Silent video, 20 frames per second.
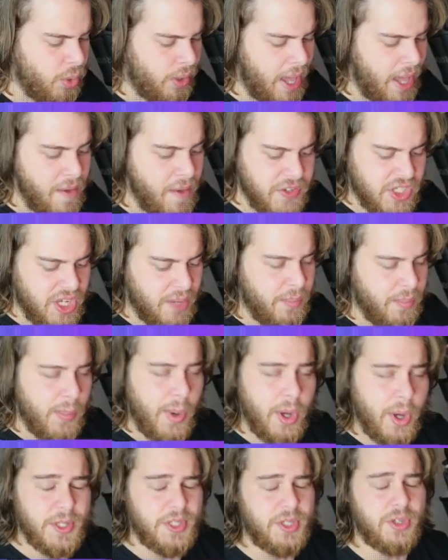have some
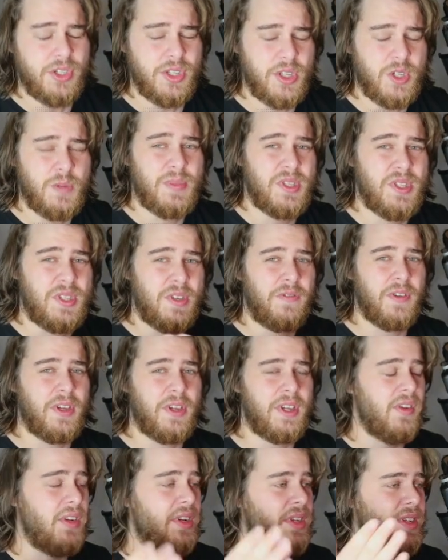monsters that
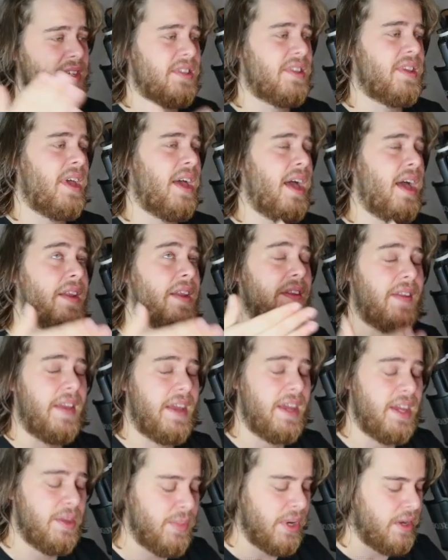specifically list a
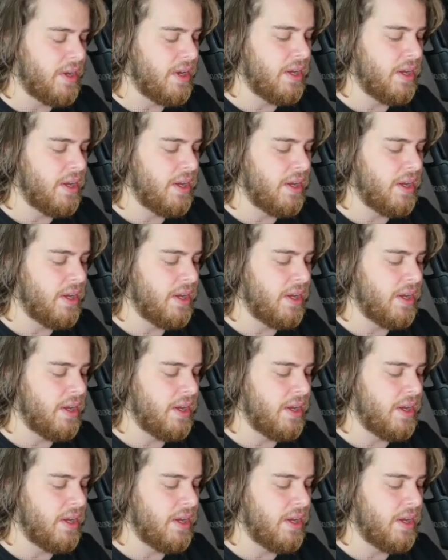name,